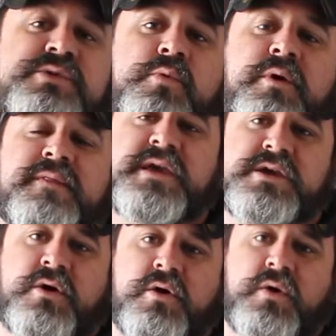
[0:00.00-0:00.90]
are what they
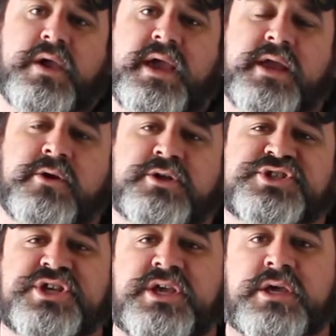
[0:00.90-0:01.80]
call
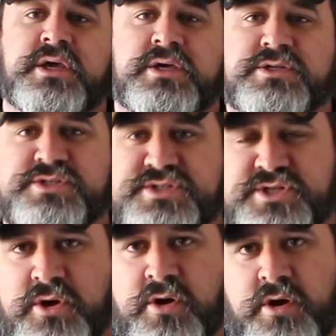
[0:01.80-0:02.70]
Energy
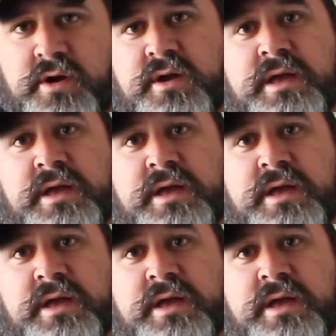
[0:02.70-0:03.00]
Star,